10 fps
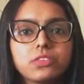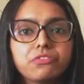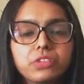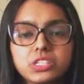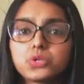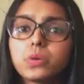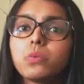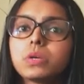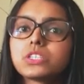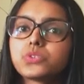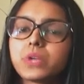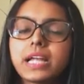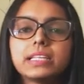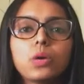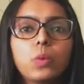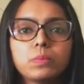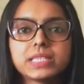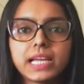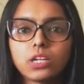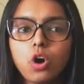The first one was to write their
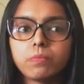website